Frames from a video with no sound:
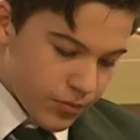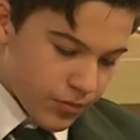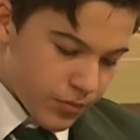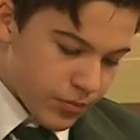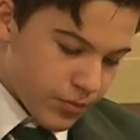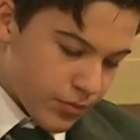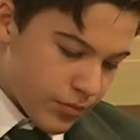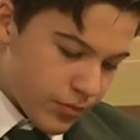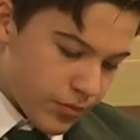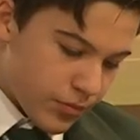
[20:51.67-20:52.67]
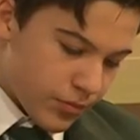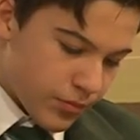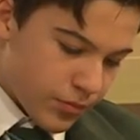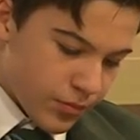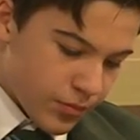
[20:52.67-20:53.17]

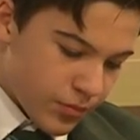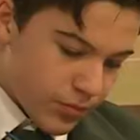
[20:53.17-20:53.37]
Nothing is said.